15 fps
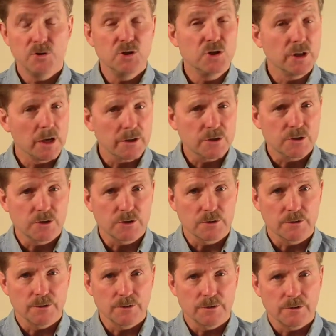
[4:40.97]

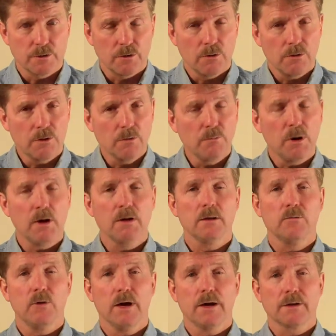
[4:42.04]
gestures, the whole
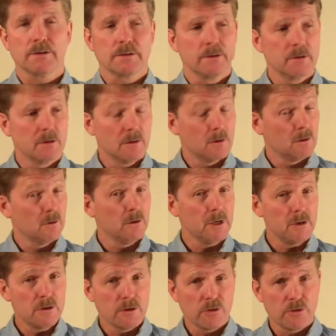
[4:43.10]
ball of wax,
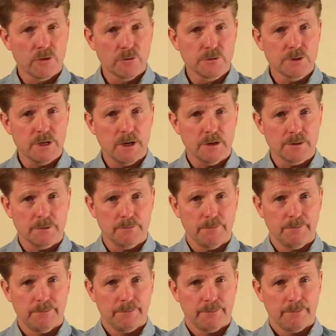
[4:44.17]
including your enthusiasm.